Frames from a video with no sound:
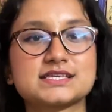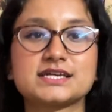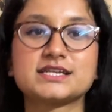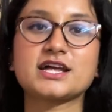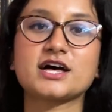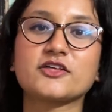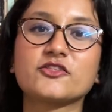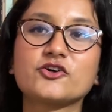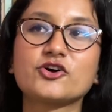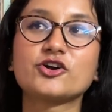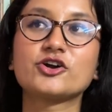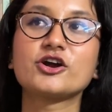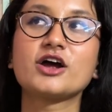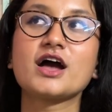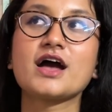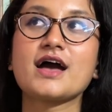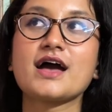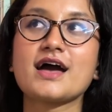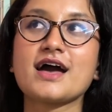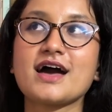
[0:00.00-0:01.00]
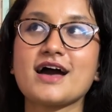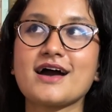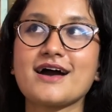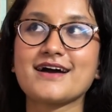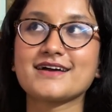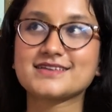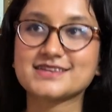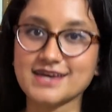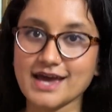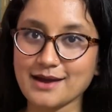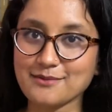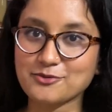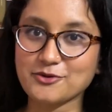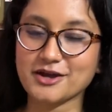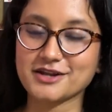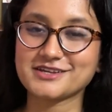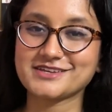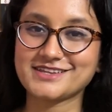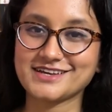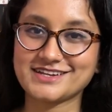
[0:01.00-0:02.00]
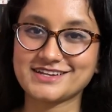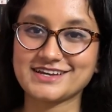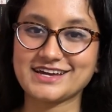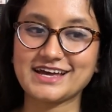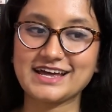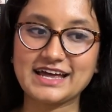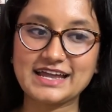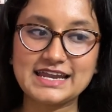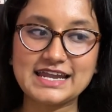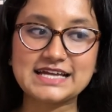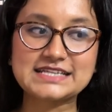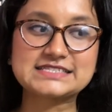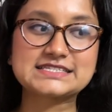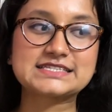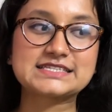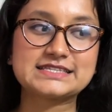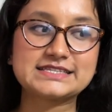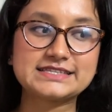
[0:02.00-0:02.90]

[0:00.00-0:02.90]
another typewriter that lets